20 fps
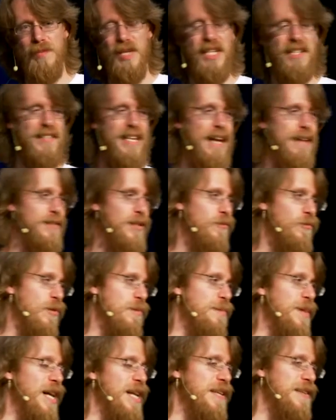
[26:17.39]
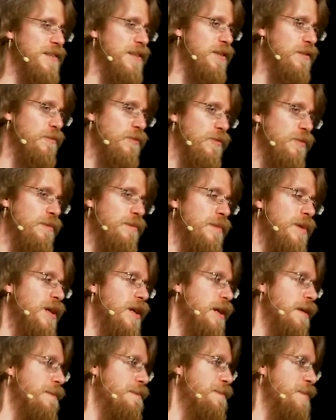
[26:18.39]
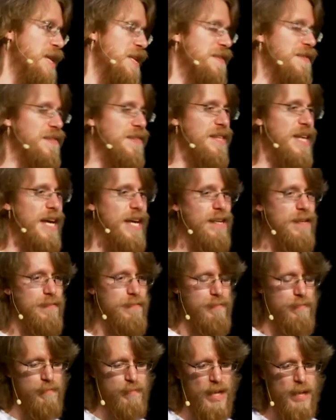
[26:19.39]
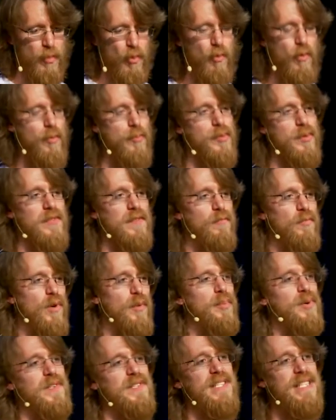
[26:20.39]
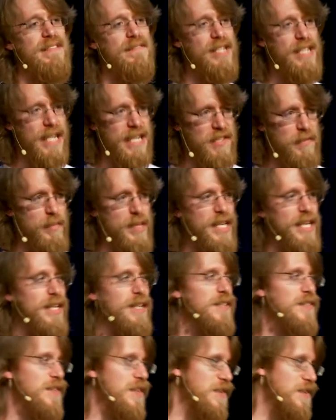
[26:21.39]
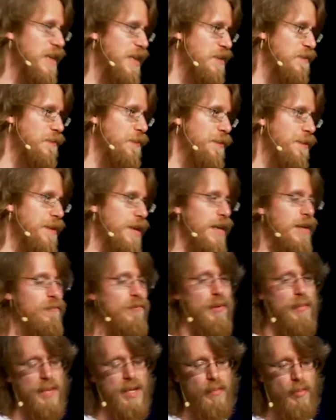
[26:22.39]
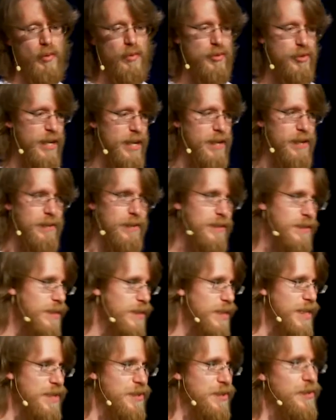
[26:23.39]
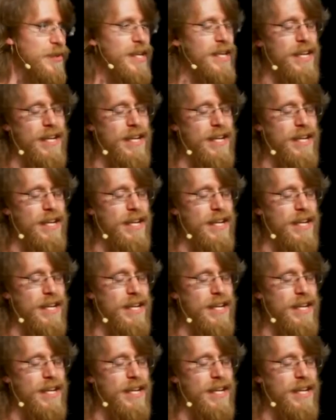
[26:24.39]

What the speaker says: Because having warm bodies in the room means that people will perceive it as being a successful thing where people share and integrate.